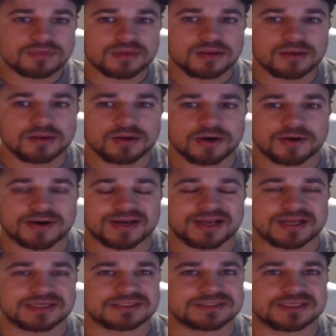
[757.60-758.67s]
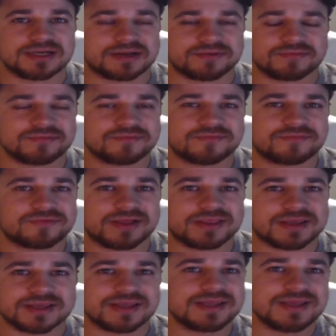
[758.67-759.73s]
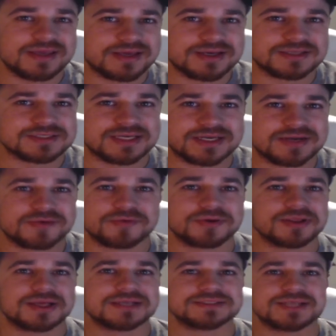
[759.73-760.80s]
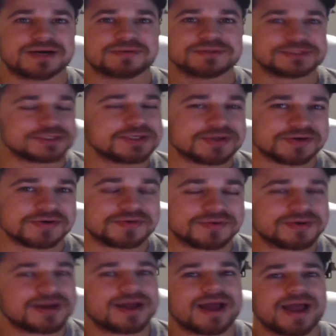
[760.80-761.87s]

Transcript: you know, I, I said I felt like an idiot because I didn't realize that was you.